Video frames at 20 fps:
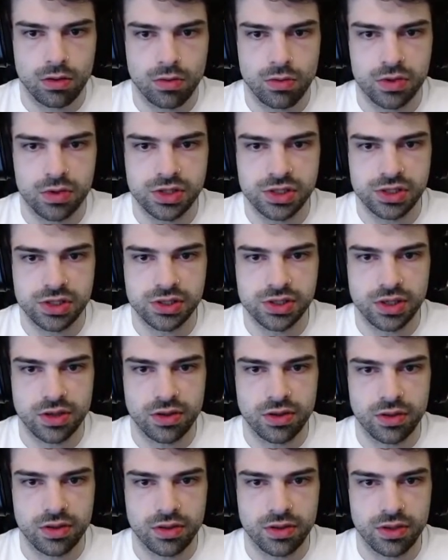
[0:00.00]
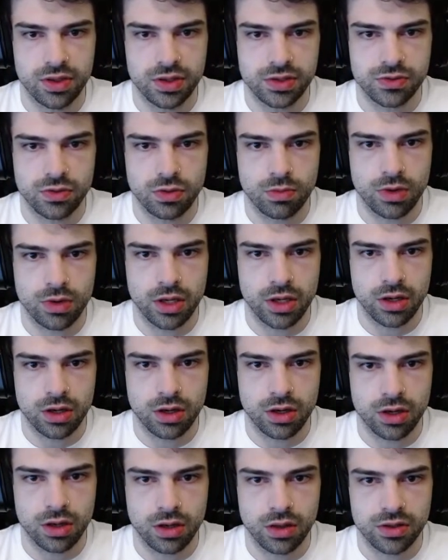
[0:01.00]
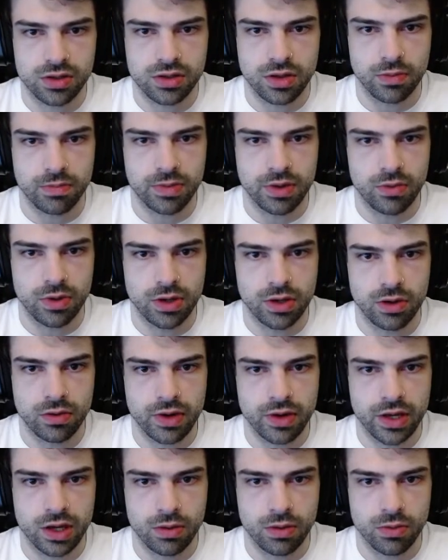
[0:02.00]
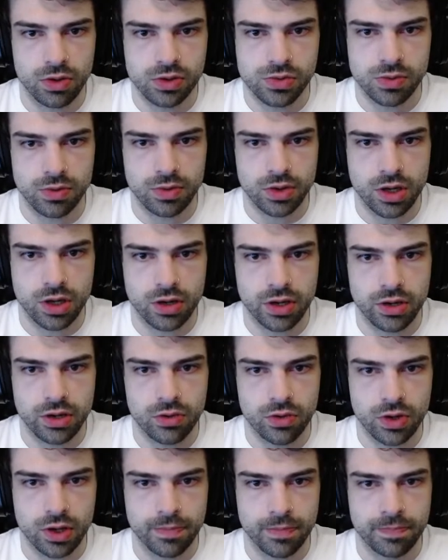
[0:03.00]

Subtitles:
which is this room right here. It's called B window right here. Most people are calling it hookah.